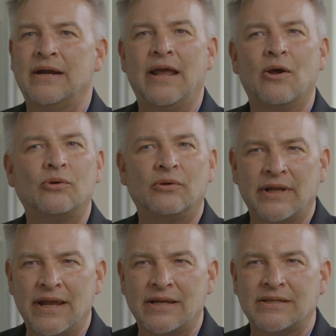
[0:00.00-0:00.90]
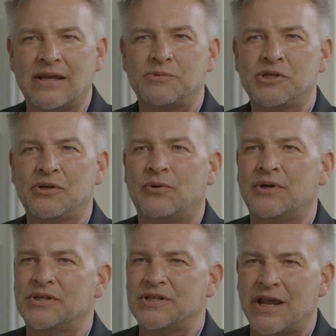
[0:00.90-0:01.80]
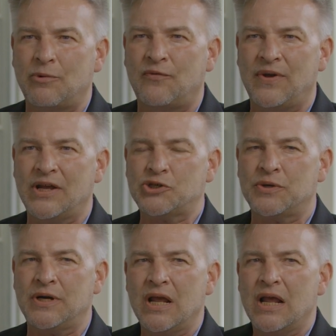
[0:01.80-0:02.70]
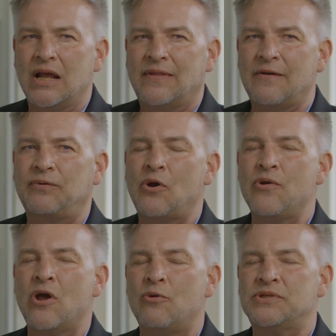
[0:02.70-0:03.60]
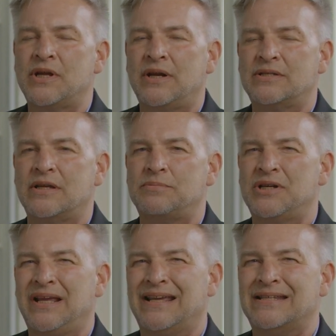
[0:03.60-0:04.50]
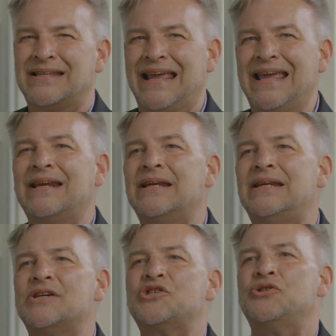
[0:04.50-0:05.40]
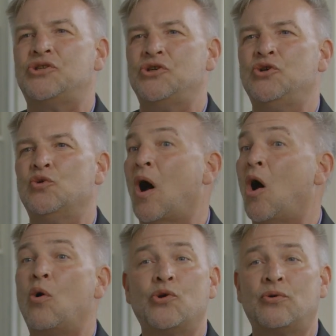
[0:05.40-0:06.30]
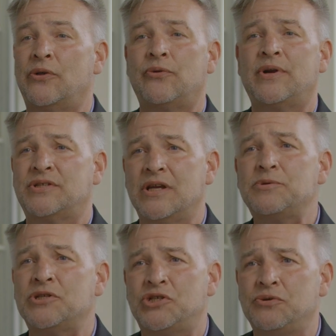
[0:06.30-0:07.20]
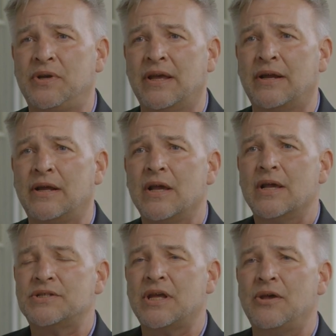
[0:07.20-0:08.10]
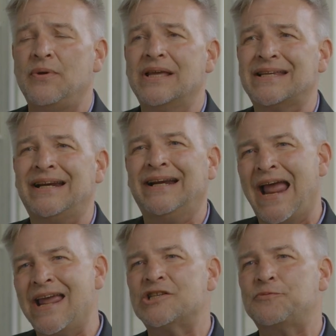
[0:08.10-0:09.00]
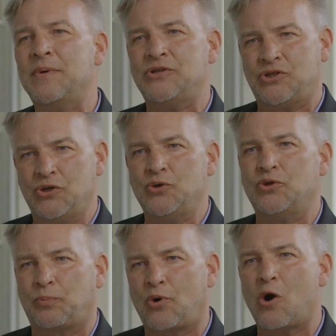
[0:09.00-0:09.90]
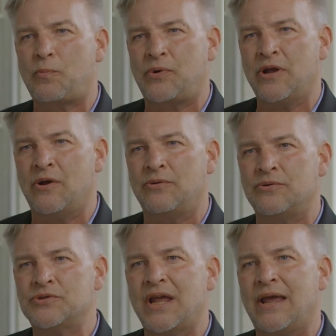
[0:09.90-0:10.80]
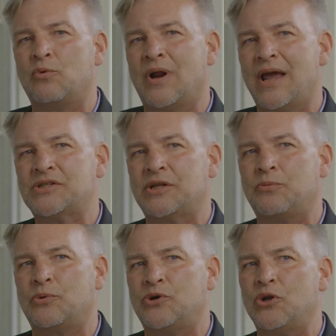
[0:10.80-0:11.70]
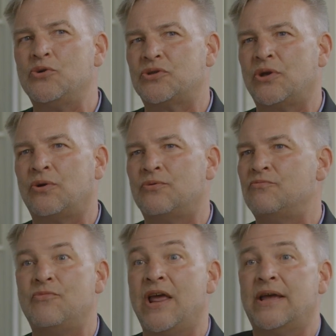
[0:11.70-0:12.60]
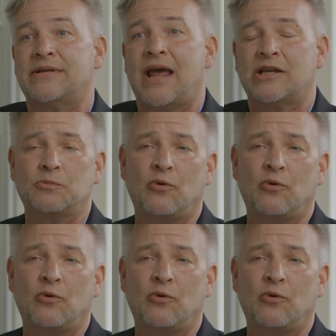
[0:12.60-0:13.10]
elderly exemption or a disabled veteran. That floating homestead exemption is in addition to all your other exemptions you get. So it's an enhancement to the property owners and will actually reduce their net taxable